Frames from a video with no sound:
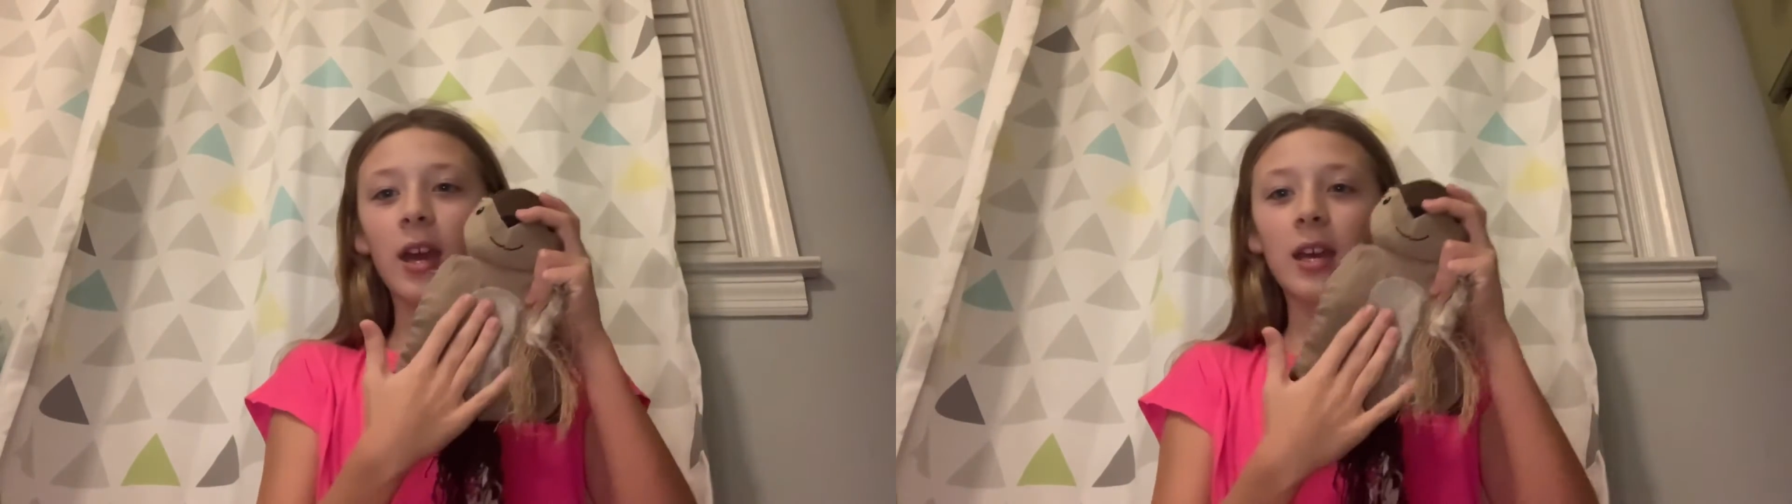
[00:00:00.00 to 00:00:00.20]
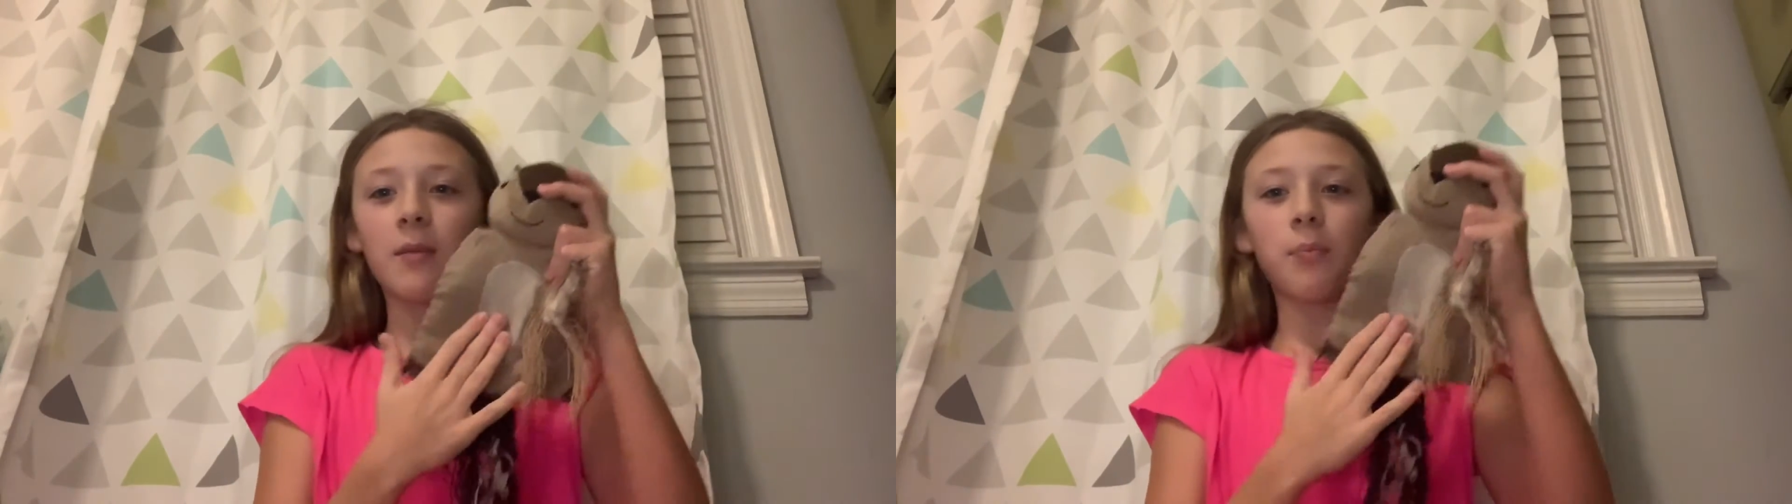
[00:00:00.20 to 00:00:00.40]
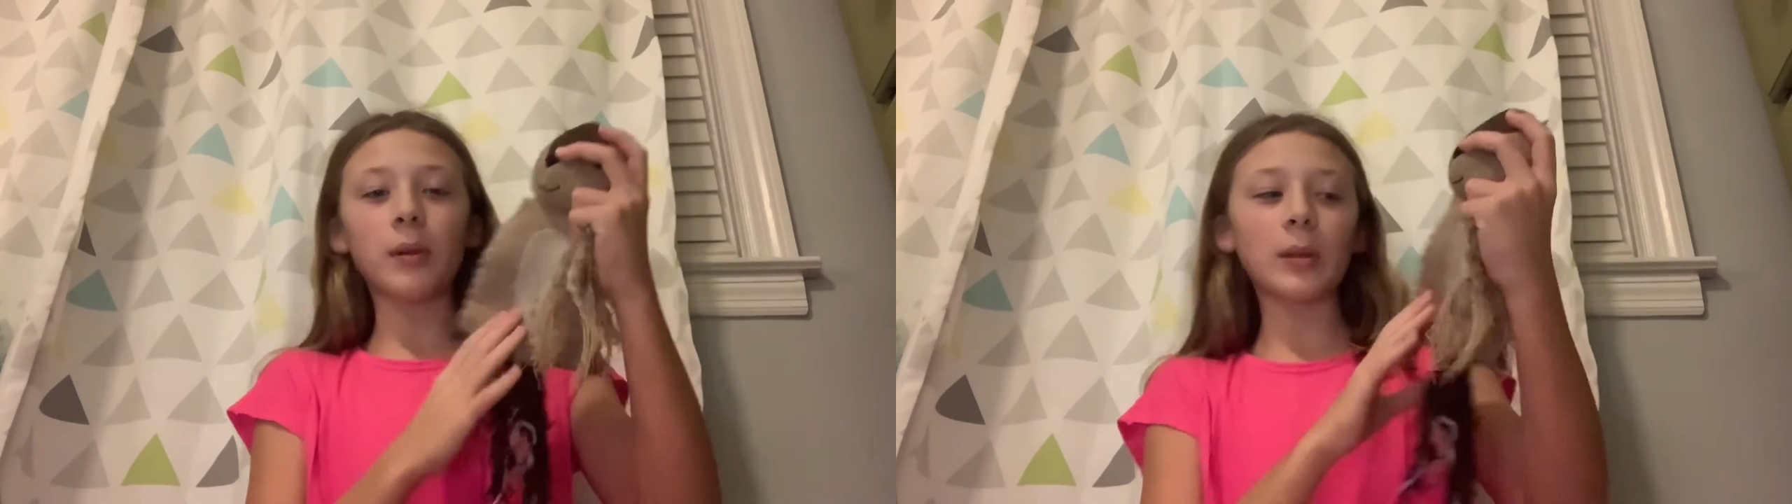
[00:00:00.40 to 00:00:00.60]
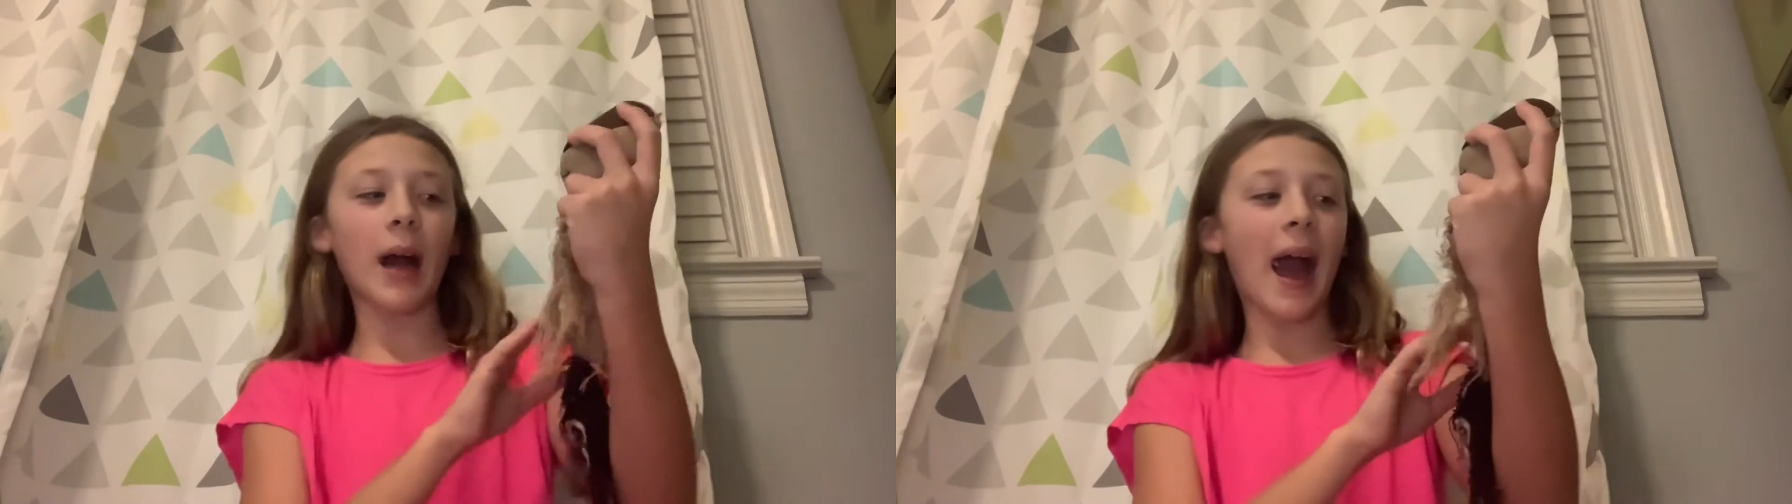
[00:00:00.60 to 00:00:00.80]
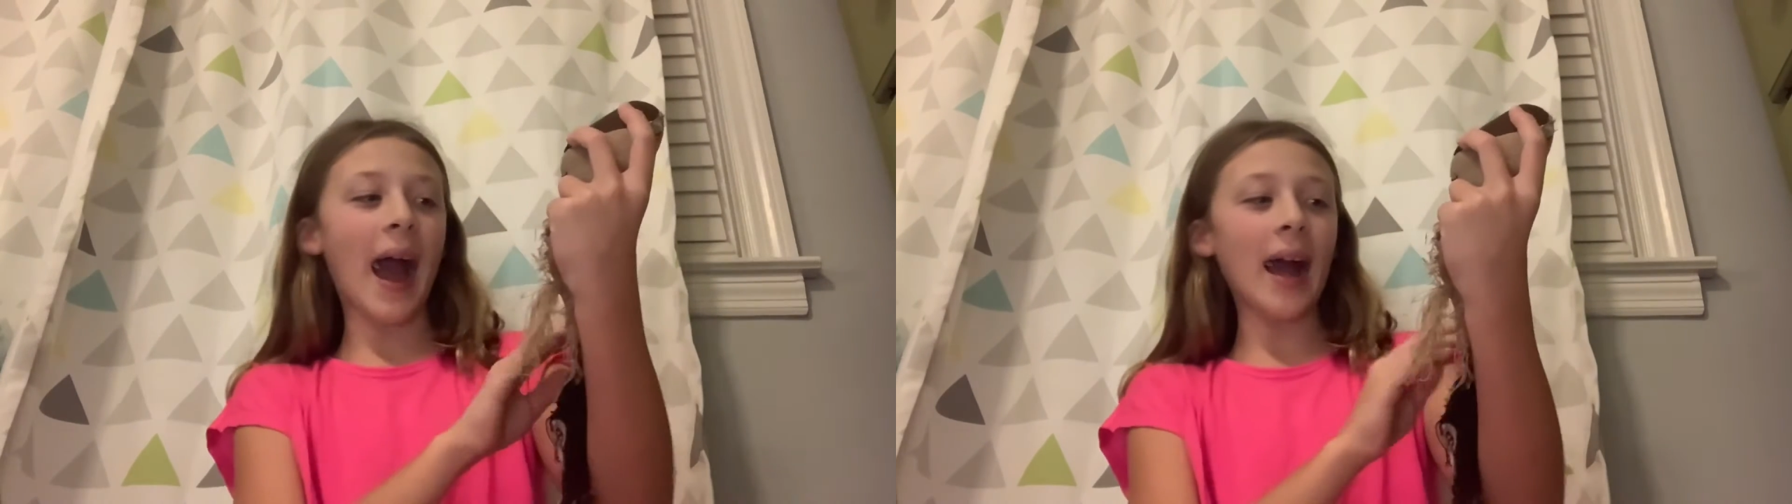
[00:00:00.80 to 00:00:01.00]
a
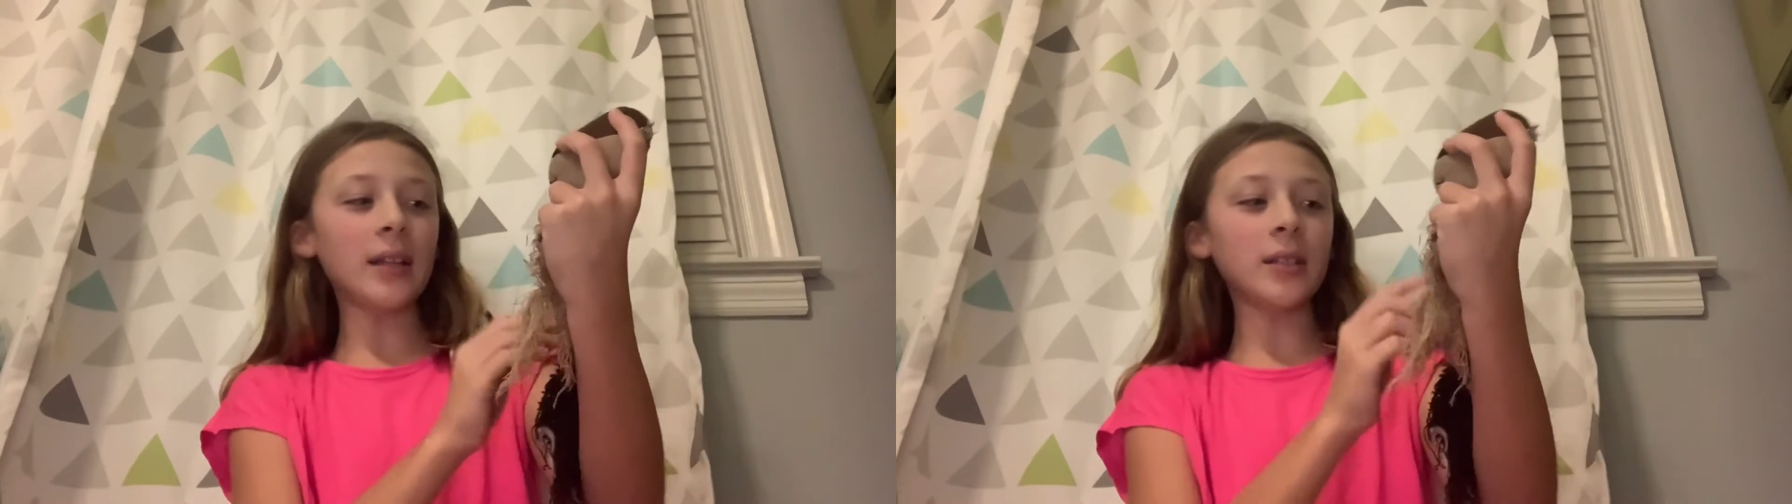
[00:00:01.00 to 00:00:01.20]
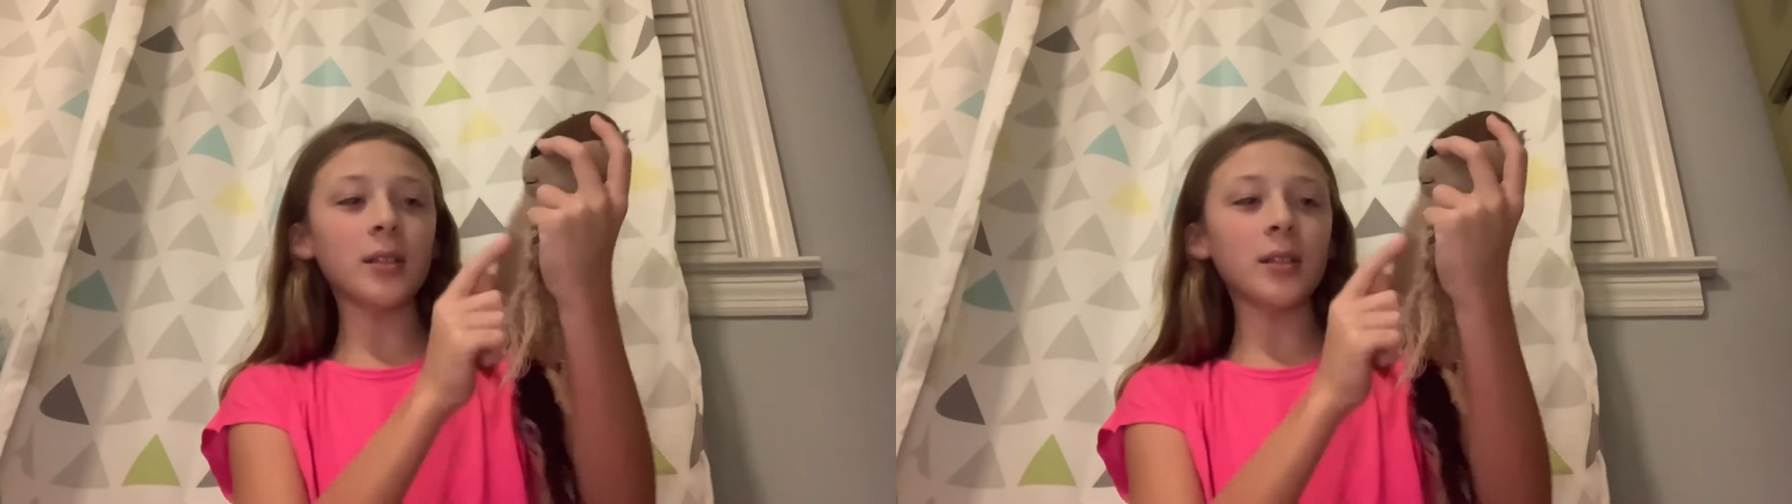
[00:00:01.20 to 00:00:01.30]
plaid